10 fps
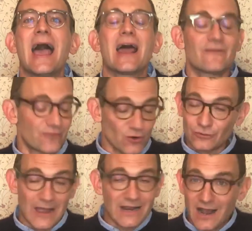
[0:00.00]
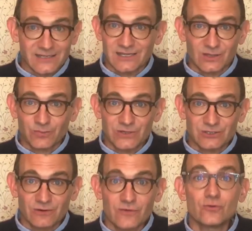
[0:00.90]
and if you're like us at the
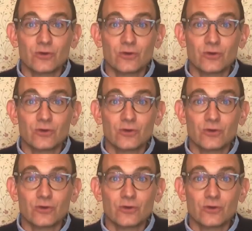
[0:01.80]
Princeton Review,